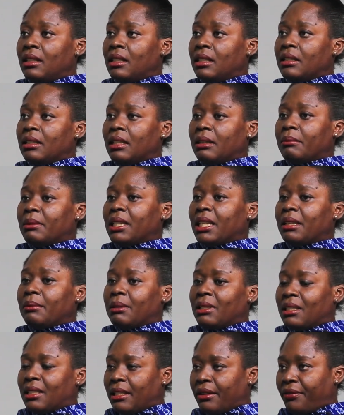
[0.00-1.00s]
sometimes
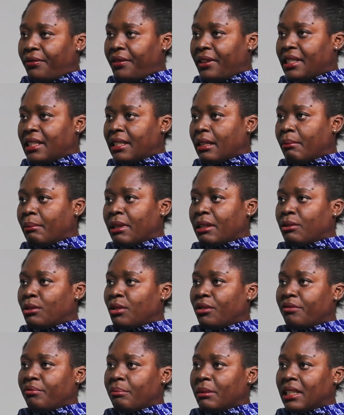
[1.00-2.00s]
it's a fixed amount
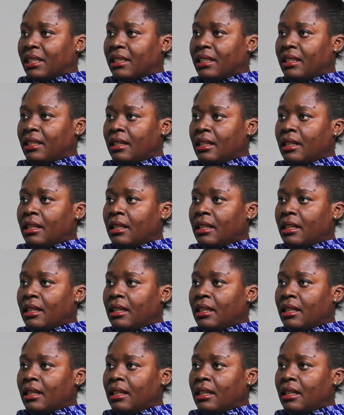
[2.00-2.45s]
of money,